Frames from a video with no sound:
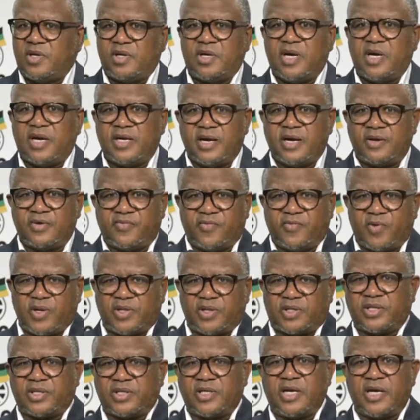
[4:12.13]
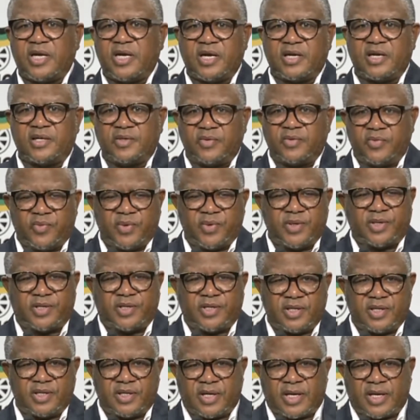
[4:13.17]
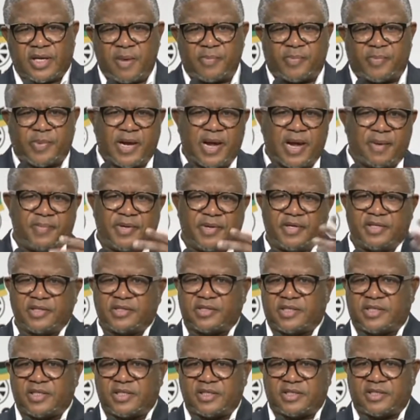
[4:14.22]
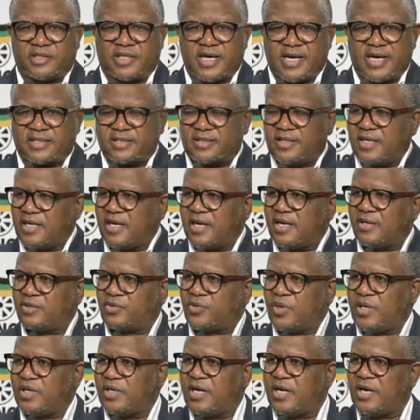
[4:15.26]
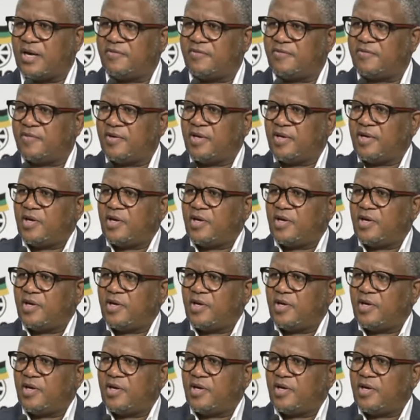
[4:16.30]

And then you've got DA with a couple of ministries that they actually have.